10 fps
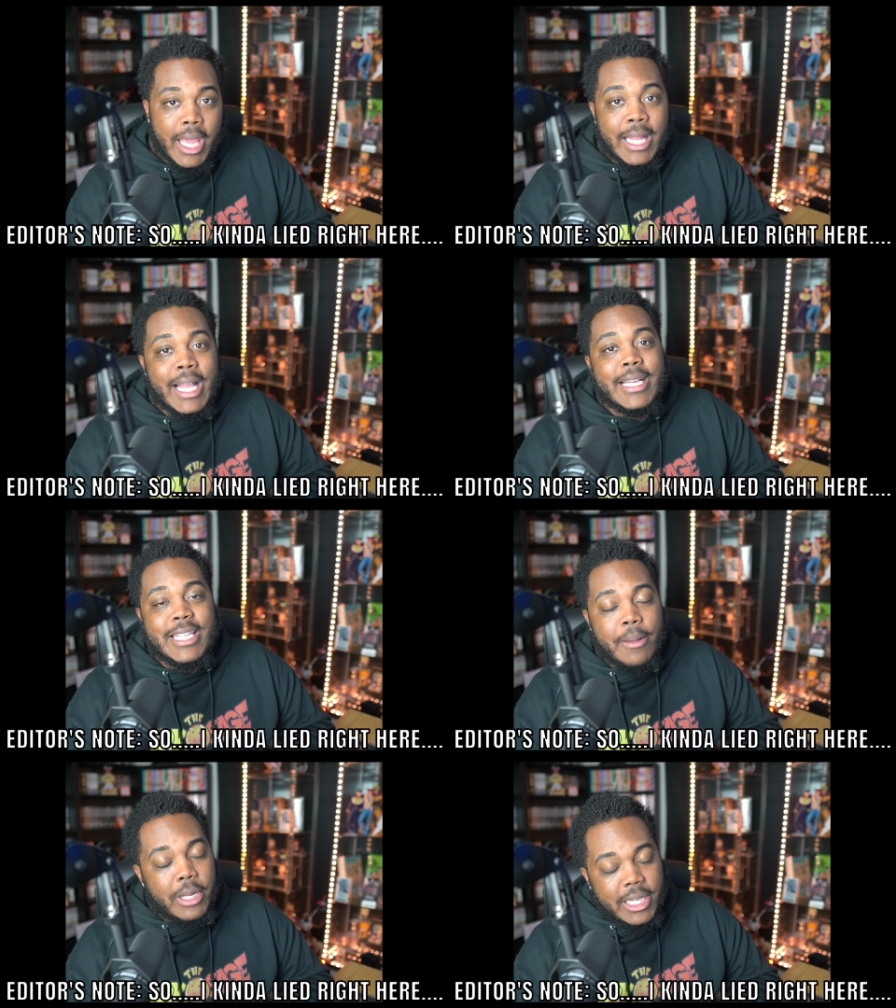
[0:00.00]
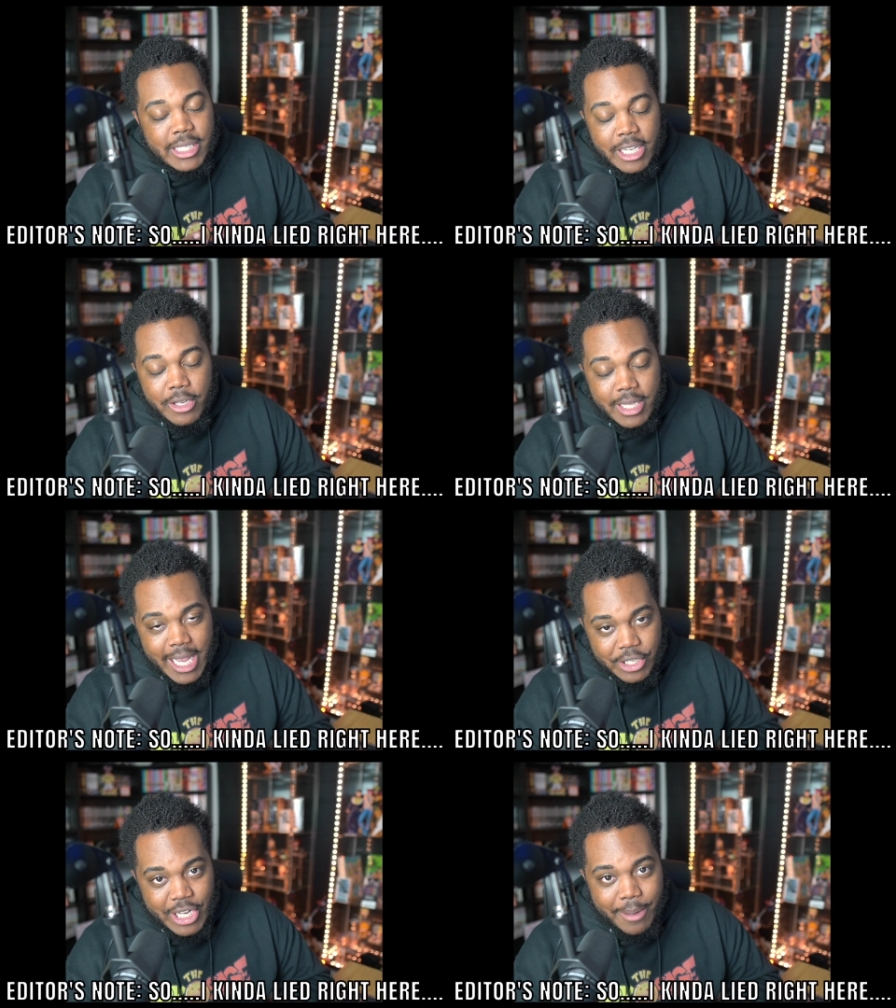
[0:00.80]
And like I said, I'm going to continue the
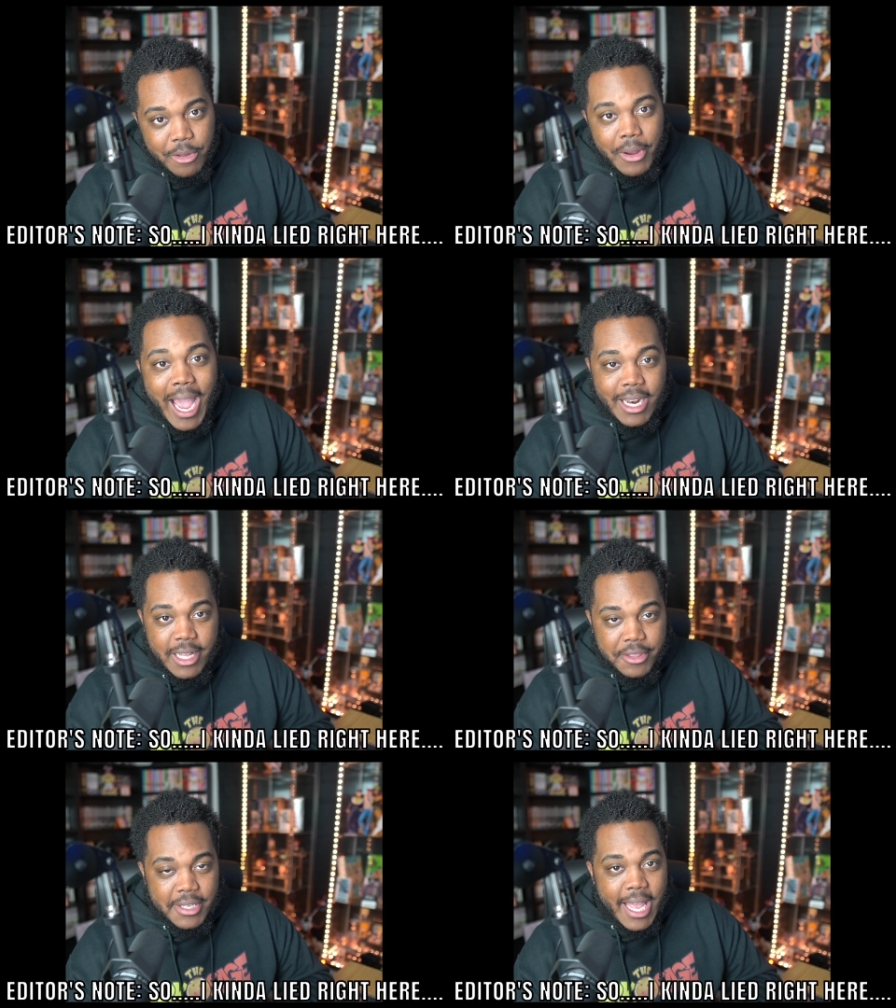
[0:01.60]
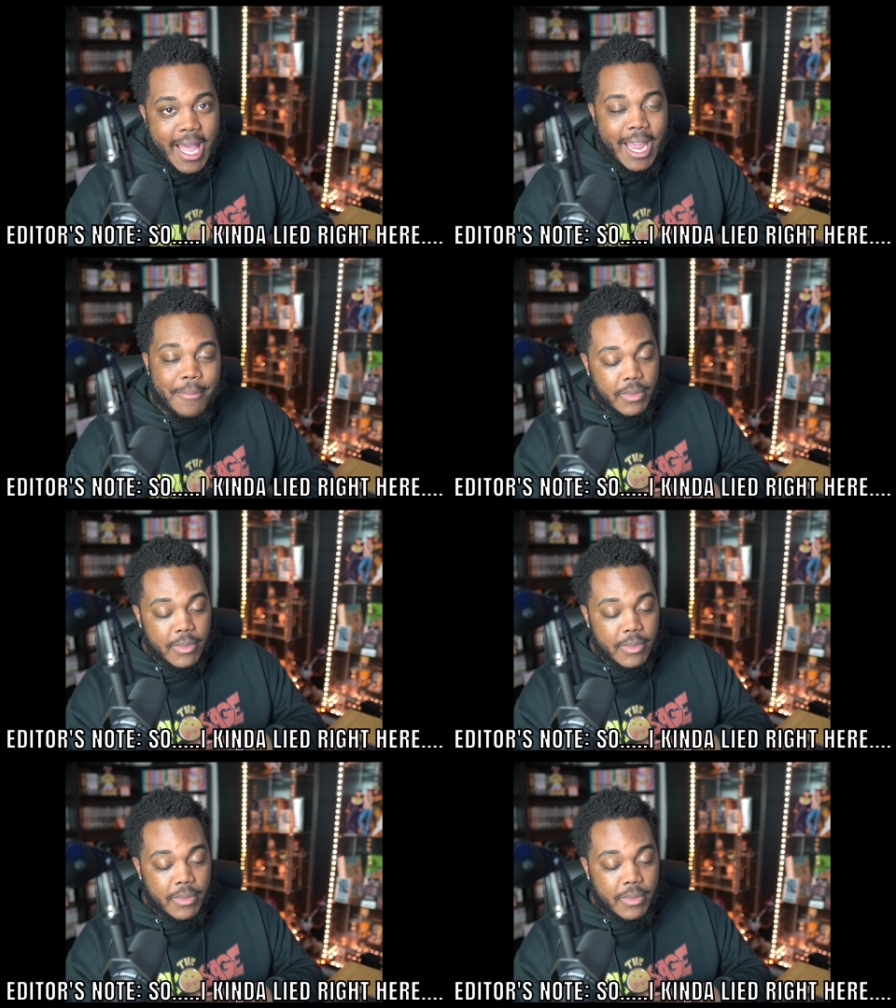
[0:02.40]
next chapter at another time